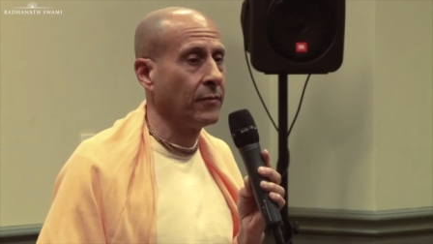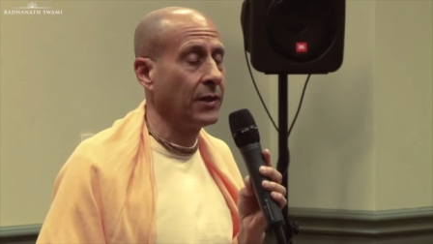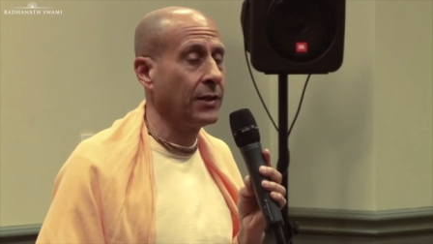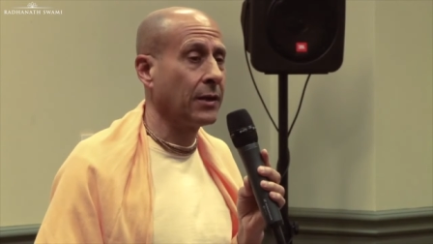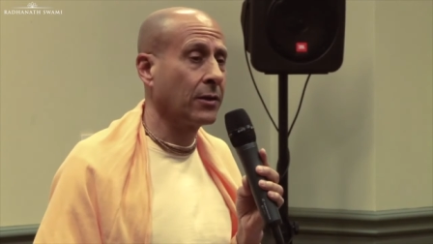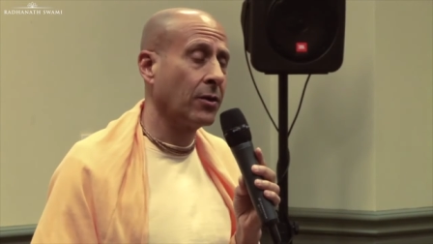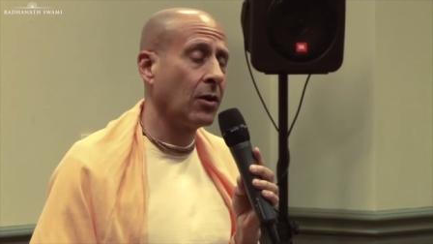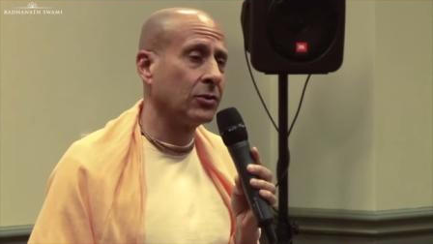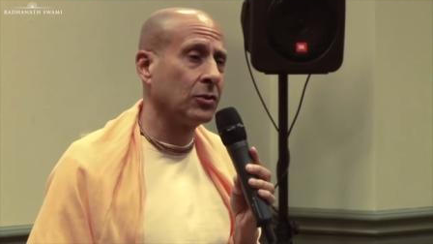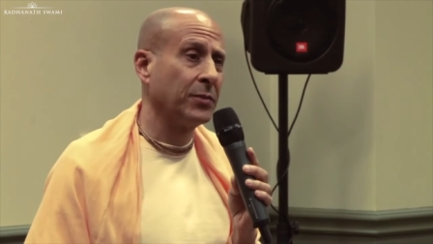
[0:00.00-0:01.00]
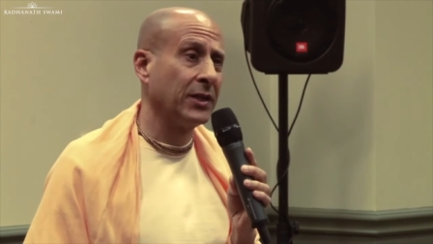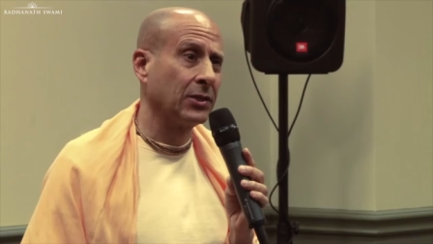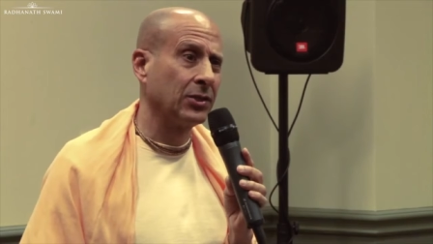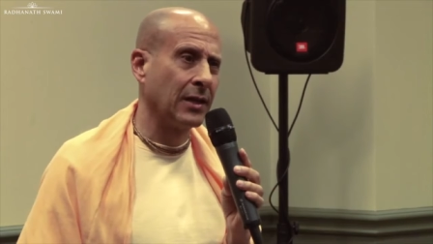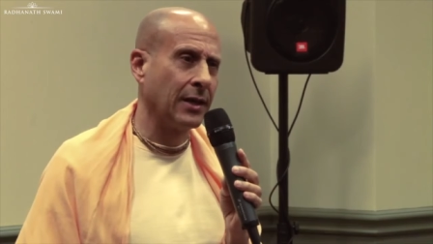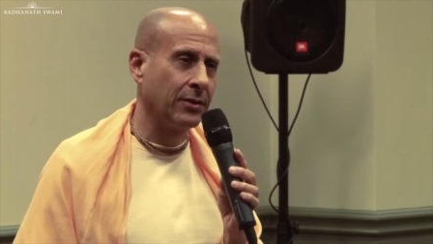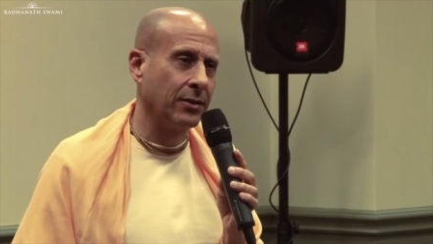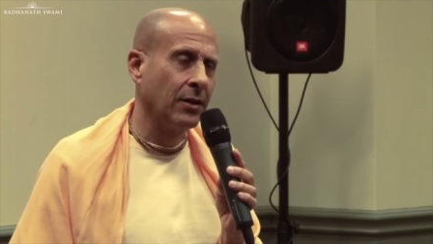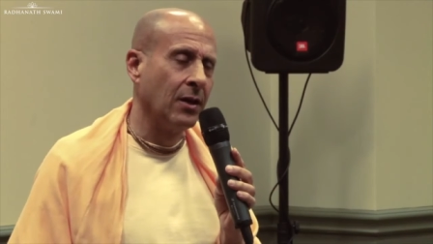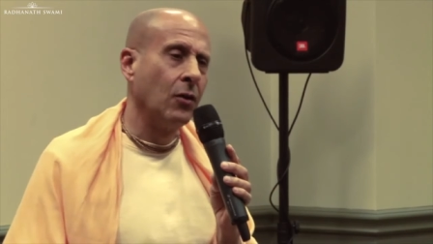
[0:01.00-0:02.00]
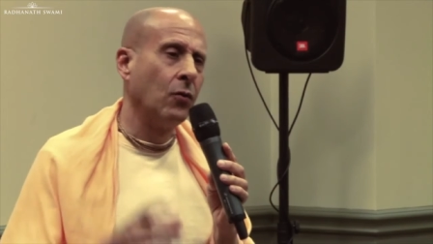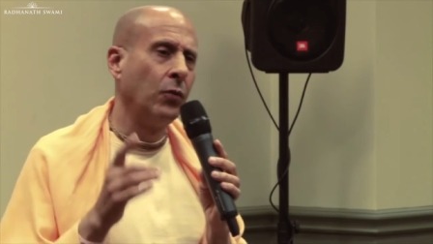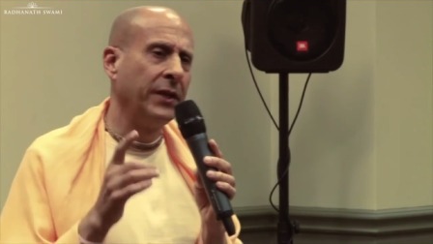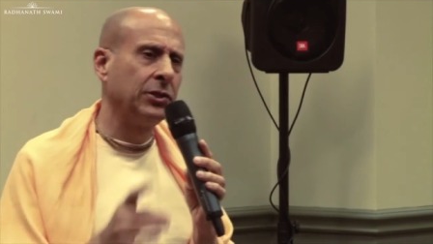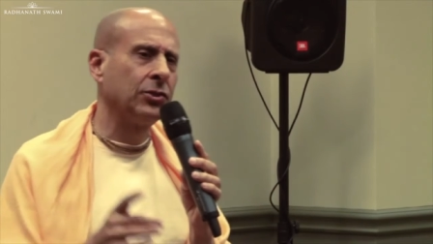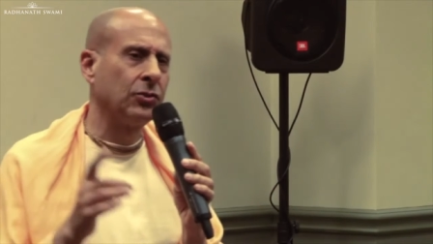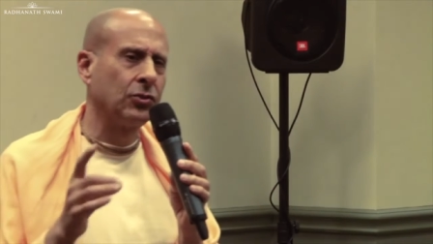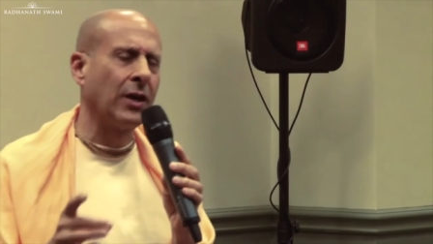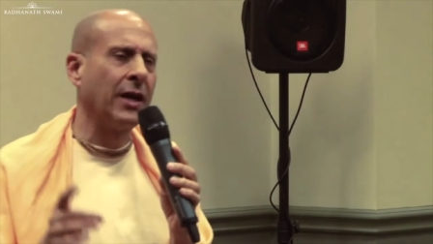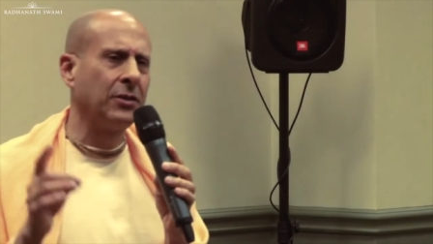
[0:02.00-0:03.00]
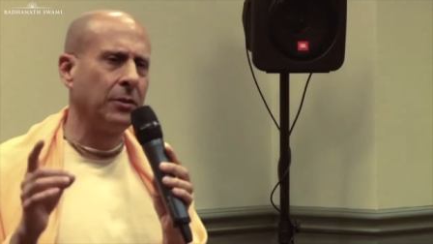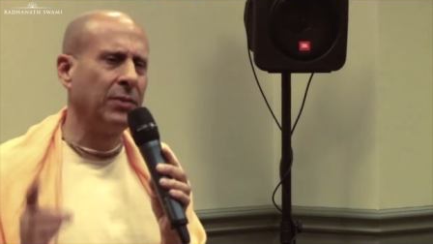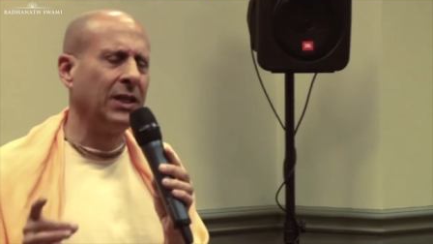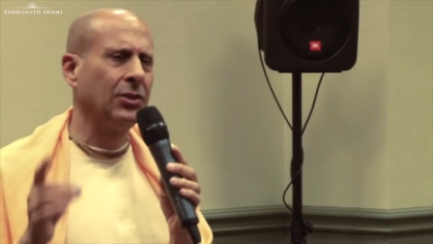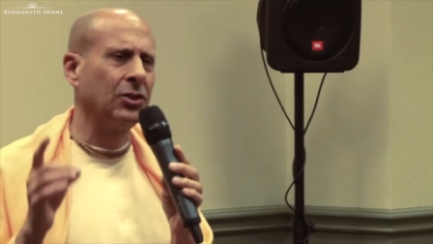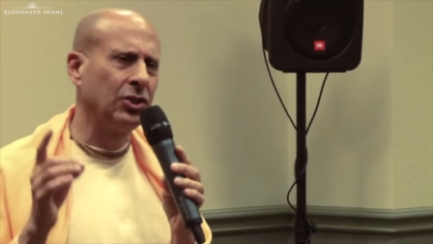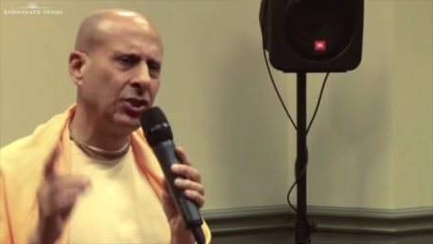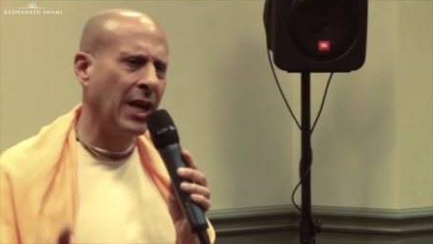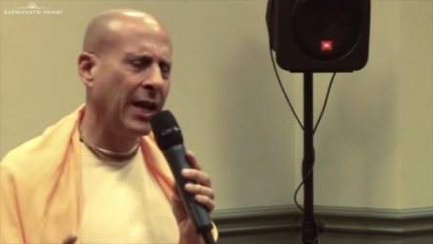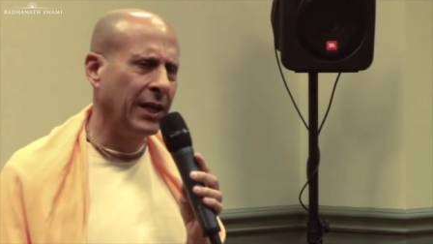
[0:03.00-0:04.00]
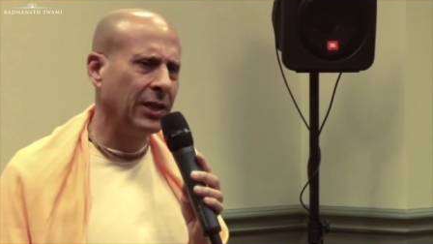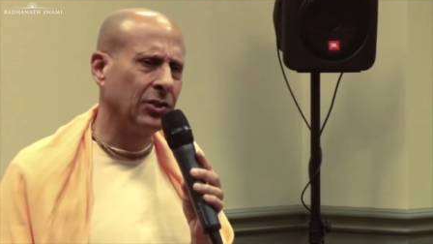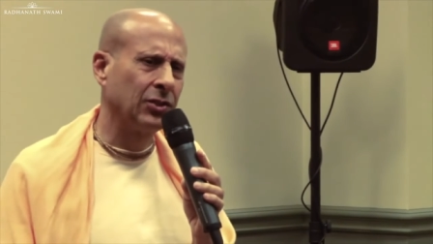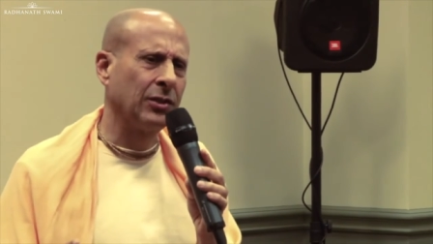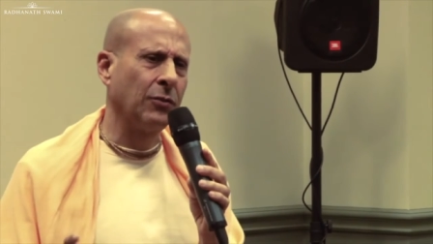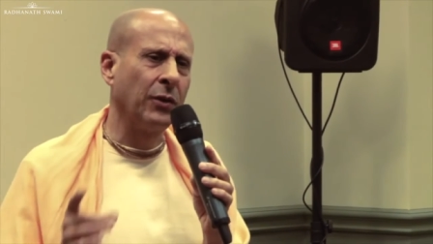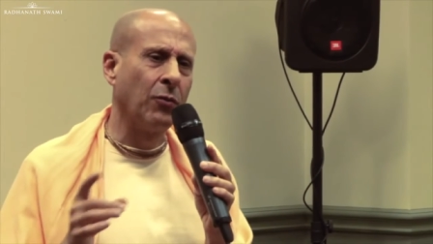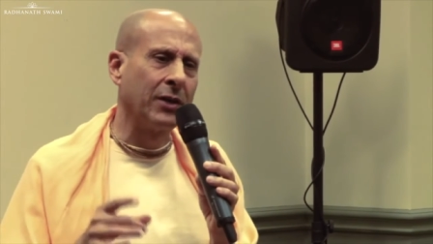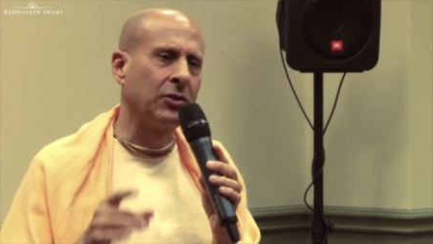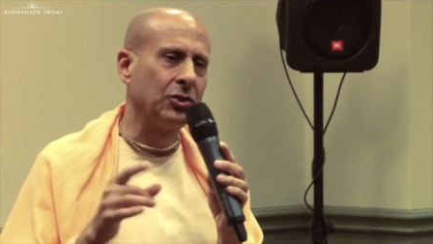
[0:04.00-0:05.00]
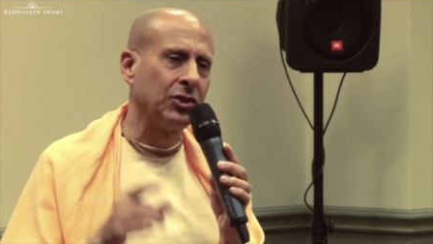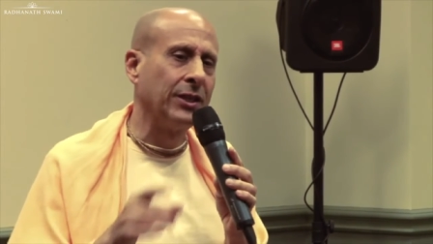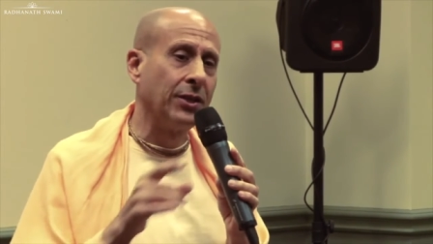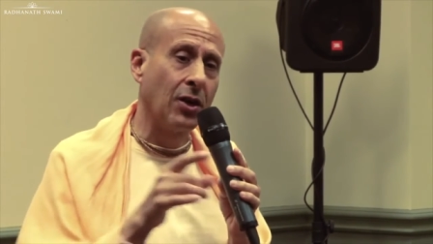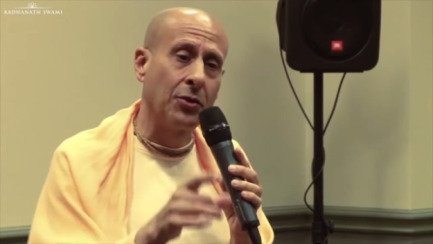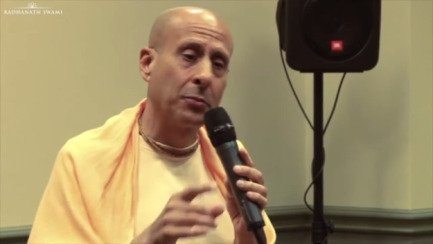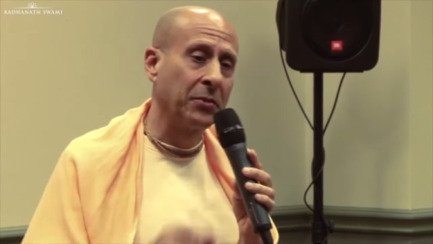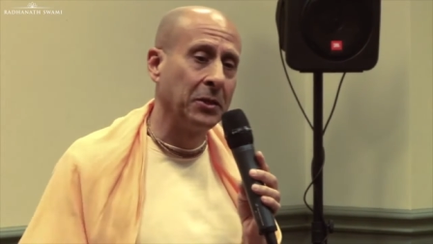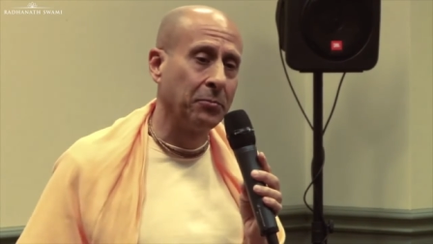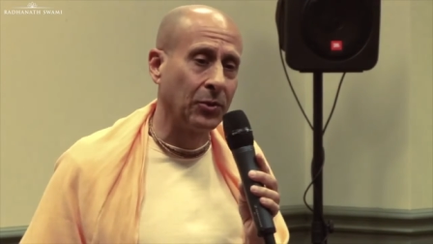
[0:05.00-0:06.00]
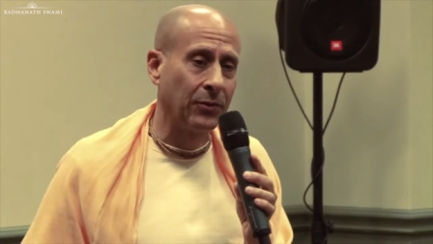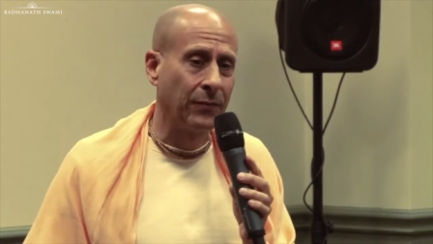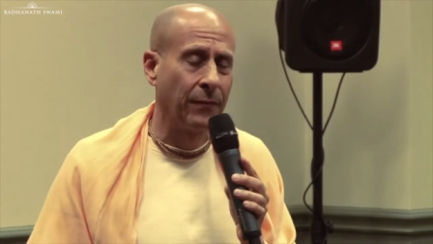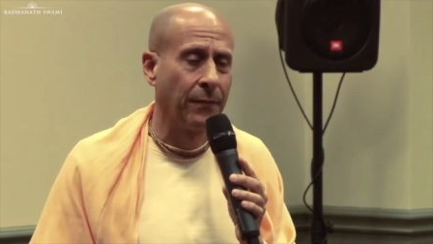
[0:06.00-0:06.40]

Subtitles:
And that can also be extended. We should try to be the change that we want to see in other people.